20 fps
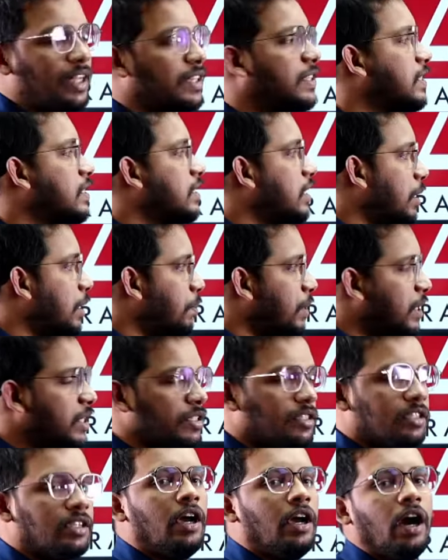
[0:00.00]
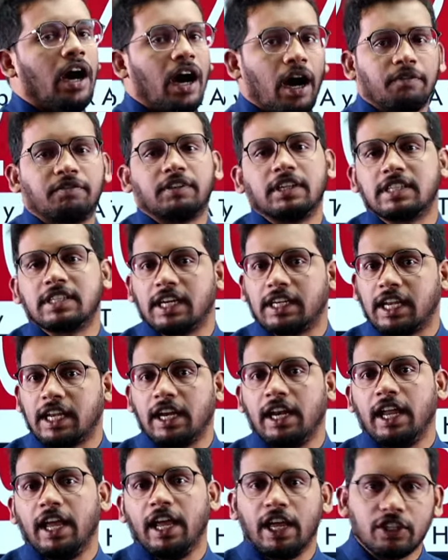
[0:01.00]
Basics. That means after
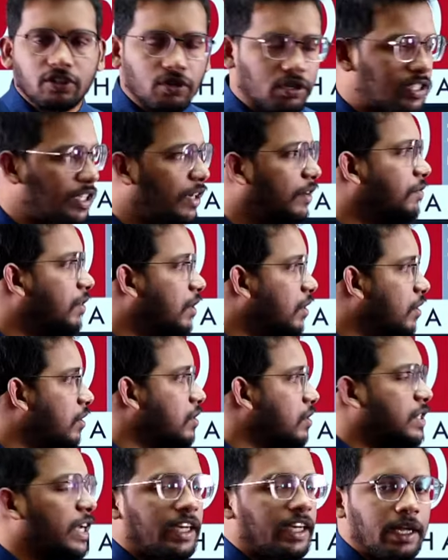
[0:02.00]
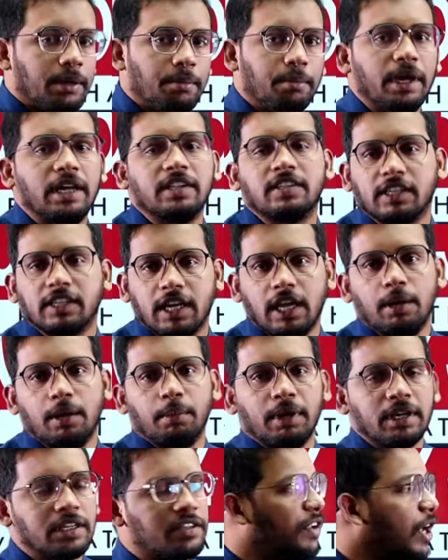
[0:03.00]
certain age or certain basic
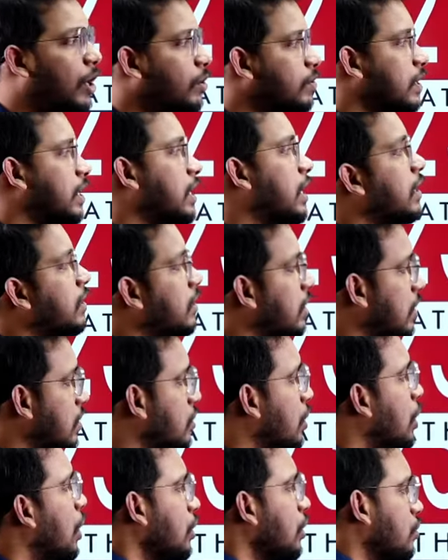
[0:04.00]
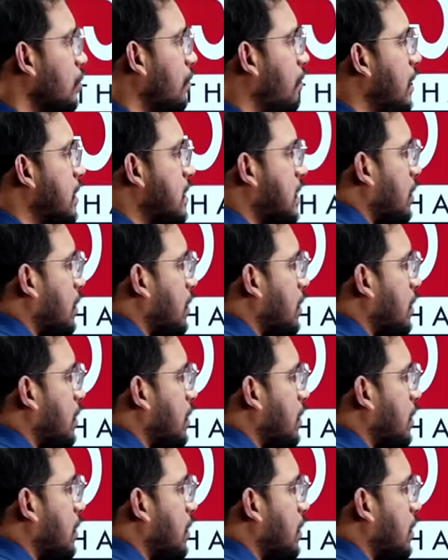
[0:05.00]
elements, we have certain things. So we'll